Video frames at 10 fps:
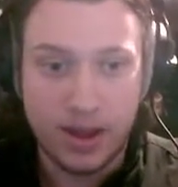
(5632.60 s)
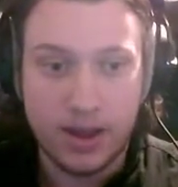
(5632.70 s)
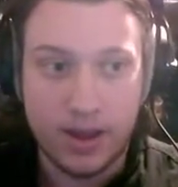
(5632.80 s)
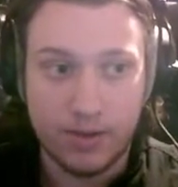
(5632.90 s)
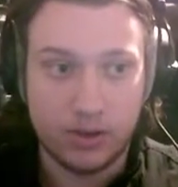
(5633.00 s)

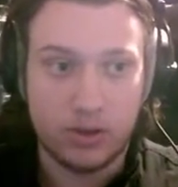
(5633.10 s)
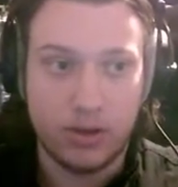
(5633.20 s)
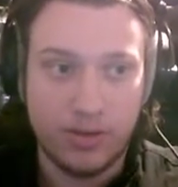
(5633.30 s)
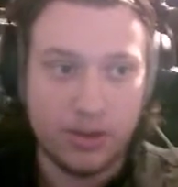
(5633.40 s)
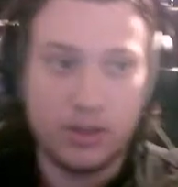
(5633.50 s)
If it's
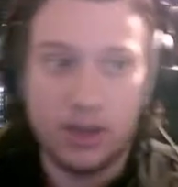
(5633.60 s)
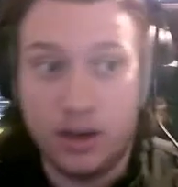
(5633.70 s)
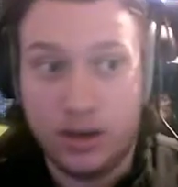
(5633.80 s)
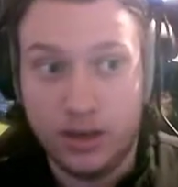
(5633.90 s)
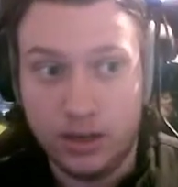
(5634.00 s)
a
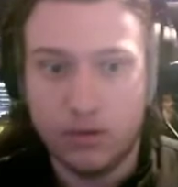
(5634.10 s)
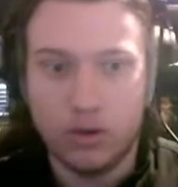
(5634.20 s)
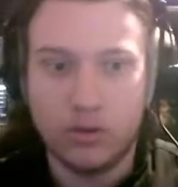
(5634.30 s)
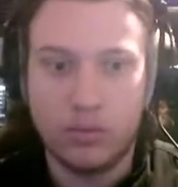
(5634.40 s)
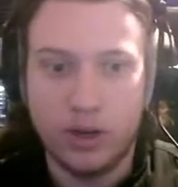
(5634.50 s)
leaf
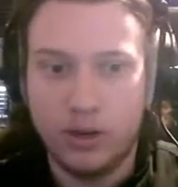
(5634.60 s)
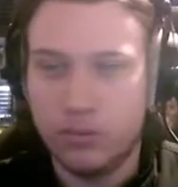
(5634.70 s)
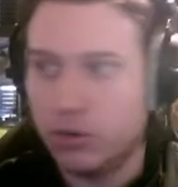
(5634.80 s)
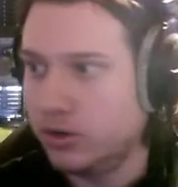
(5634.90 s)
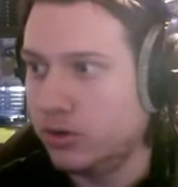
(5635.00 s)
node, we
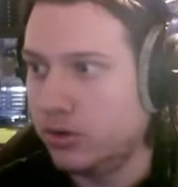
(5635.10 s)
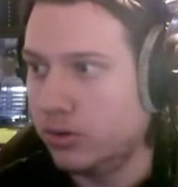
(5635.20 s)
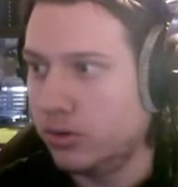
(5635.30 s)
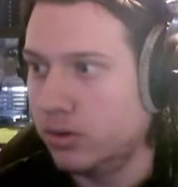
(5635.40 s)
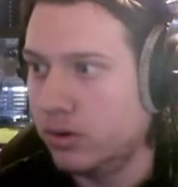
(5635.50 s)
want to